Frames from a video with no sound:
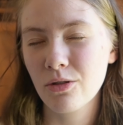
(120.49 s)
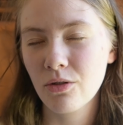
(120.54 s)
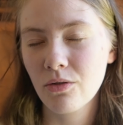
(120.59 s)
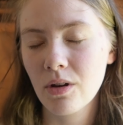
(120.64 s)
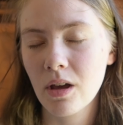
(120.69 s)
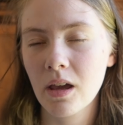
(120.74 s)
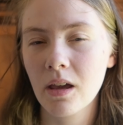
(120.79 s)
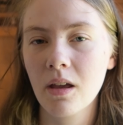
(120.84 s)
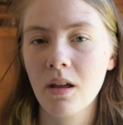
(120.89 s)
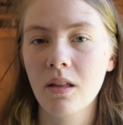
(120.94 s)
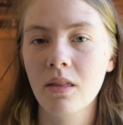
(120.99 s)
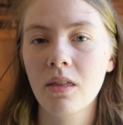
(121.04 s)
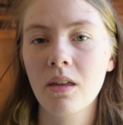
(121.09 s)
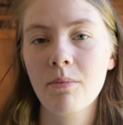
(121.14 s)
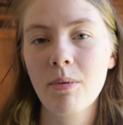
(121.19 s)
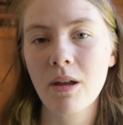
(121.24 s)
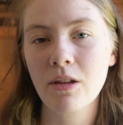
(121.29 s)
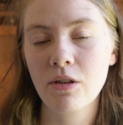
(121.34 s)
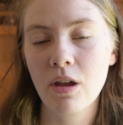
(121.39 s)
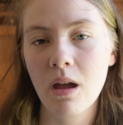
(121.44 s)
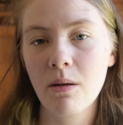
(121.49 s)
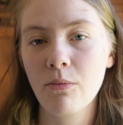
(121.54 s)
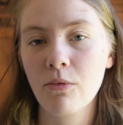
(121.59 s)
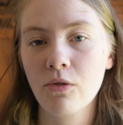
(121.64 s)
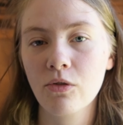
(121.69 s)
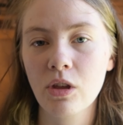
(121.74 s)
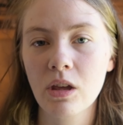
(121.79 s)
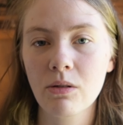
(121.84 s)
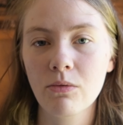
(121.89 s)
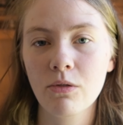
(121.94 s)
doing the bedtime
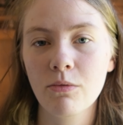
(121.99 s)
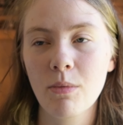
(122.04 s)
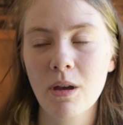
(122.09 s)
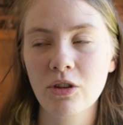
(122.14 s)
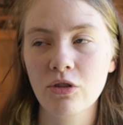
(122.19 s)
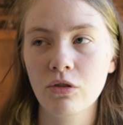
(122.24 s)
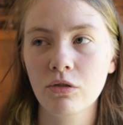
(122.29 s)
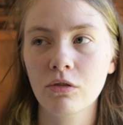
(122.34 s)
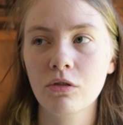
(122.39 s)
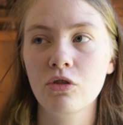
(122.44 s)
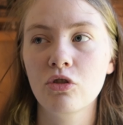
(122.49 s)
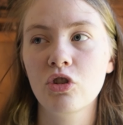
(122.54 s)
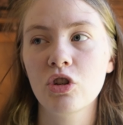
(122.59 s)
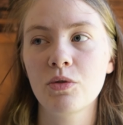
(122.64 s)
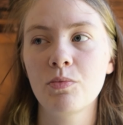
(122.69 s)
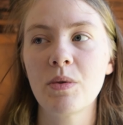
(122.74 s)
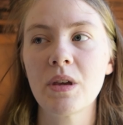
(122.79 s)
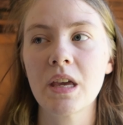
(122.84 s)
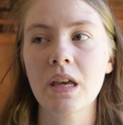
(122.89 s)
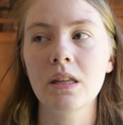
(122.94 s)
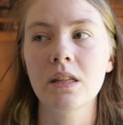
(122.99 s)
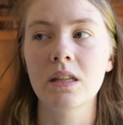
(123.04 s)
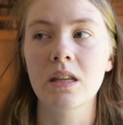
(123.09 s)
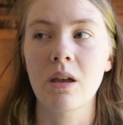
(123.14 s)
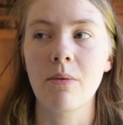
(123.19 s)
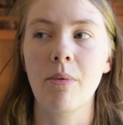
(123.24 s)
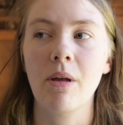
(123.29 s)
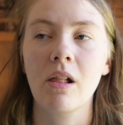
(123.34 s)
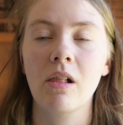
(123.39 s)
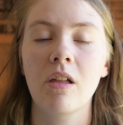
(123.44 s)
routine with my children, just because
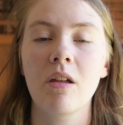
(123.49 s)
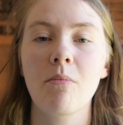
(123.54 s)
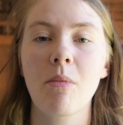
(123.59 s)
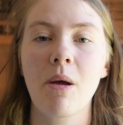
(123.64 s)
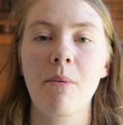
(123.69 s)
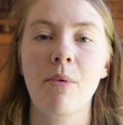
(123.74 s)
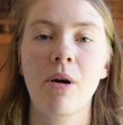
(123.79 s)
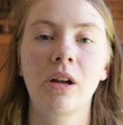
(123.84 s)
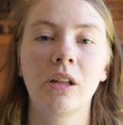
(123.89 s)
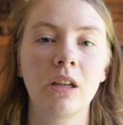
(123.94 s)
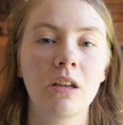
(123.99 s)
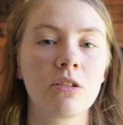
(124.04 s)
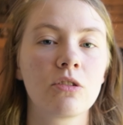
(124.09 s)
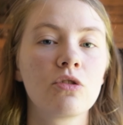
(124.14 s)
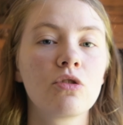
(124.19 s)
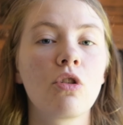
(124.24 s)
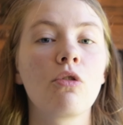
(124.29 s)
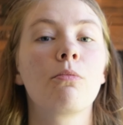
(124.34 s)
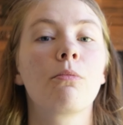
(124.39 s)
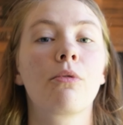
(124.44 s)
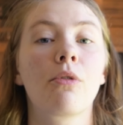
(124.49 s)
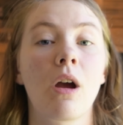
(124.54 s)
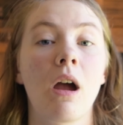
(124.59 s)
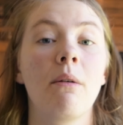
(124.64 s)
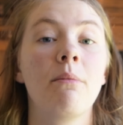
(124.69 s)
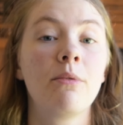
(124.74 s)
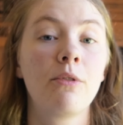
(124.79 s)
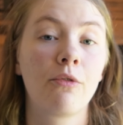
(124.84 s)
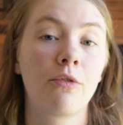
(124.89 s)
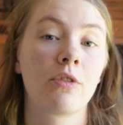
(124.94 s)
typically my body is so
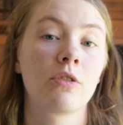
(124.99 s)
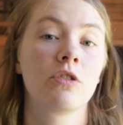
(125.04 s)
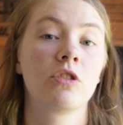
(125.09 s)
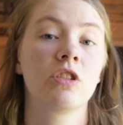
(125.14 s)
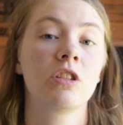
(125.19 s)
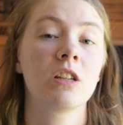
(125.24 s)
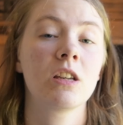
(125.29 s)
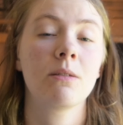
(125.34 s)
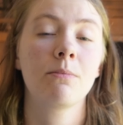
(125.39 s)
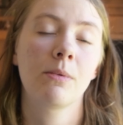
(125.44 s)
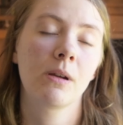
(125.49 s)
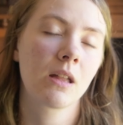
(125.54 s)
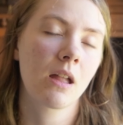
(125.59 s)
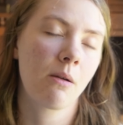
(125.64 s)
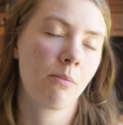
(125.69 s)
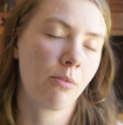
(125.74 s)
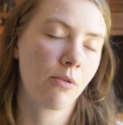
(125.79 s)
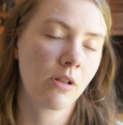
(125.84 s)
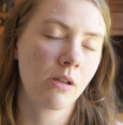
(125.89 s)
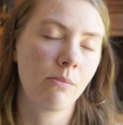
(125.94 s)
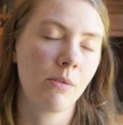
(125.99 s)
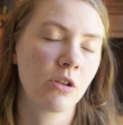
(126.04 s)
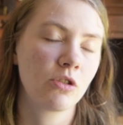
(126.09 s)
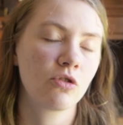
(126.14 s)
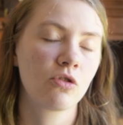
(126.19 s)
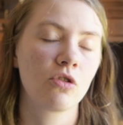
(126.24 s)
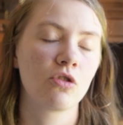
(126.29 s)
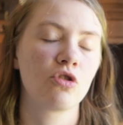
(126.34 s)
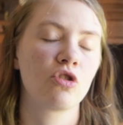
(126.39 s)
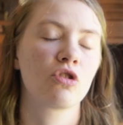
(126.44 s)
prepped for sleep and I pretty
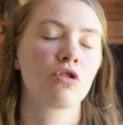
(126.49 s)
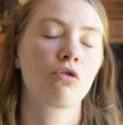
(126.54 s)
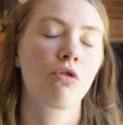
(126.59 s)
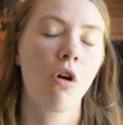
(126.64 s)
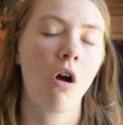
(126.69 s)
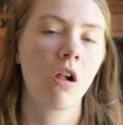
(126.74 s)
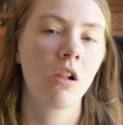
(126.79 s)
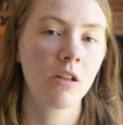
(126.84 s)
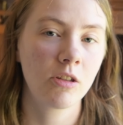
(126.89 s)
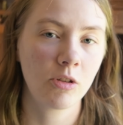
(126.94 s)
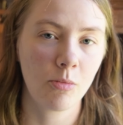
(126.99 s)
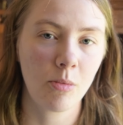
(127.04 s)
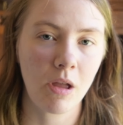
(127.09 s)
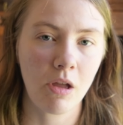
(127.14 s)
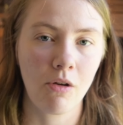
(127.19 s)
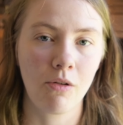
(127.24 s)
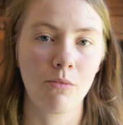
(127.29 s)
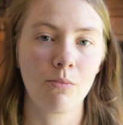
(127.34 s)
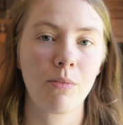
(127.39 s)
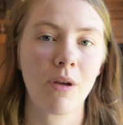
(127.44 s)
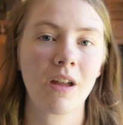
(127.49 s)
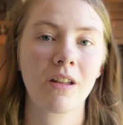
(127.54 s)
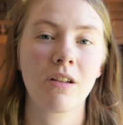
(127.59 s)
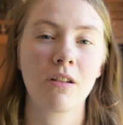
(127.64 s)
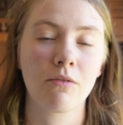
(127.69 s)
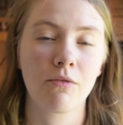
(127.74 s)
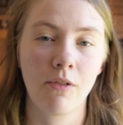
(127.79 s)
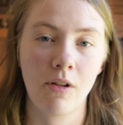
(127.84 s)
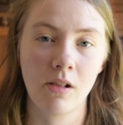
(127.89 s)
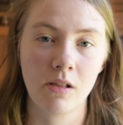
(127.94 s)
much could just crawl into my own bed
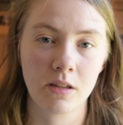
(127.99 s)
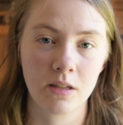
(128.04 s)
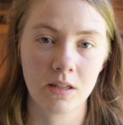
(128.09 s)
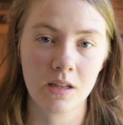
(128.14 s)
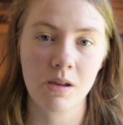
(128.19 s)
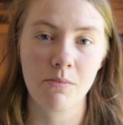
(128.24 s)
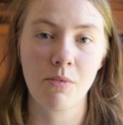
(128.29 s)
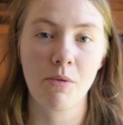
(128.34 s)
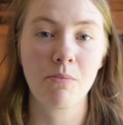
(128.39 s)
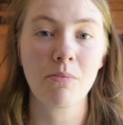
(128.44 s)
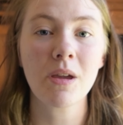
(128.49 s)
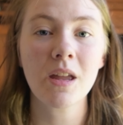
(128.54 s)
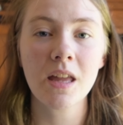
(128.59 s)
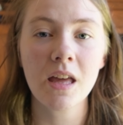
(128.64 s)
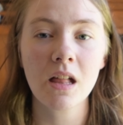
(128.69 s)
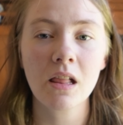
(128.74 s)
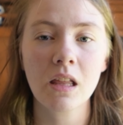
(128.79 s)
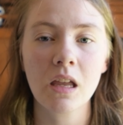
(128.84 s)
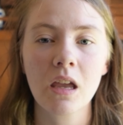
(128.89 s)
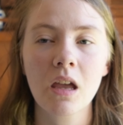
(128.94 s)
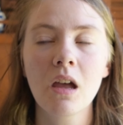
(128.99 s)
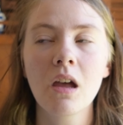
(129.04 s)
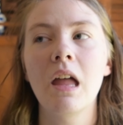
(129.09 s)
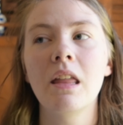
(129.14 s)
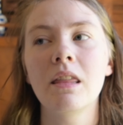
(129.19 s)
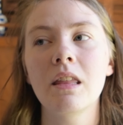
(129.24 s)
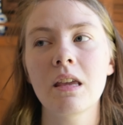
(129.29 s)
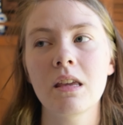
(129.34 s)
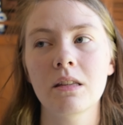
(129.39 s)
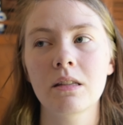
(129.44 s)
and fall asleep immediately,
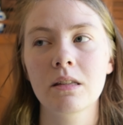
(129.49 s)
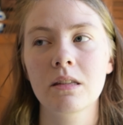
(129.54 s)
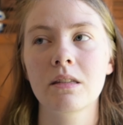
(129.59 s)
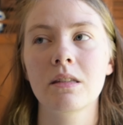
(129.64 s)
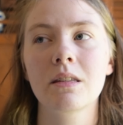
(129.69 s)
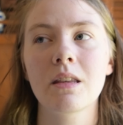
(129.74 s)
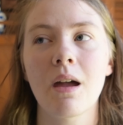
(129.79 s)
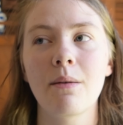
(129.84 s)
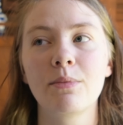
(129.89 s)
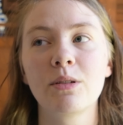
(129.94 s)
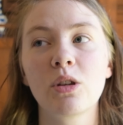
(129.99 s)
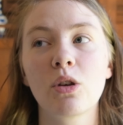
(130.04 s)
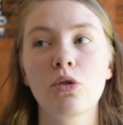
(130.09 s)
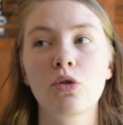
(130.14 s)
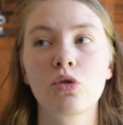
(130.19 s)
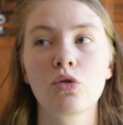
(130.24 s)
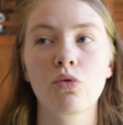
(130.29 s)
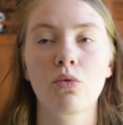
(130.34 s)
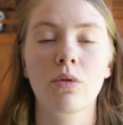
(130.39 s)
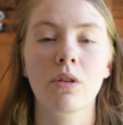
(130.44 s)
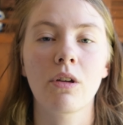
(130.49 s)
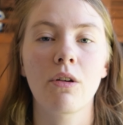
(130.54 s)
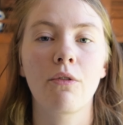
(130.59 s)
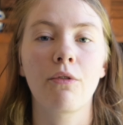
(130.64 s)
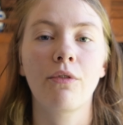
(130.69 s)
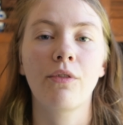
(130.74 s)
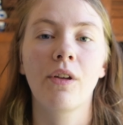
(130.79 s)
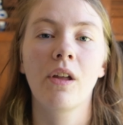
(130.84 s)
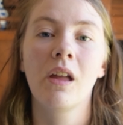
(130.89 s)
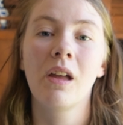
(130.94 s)
and these steps sort of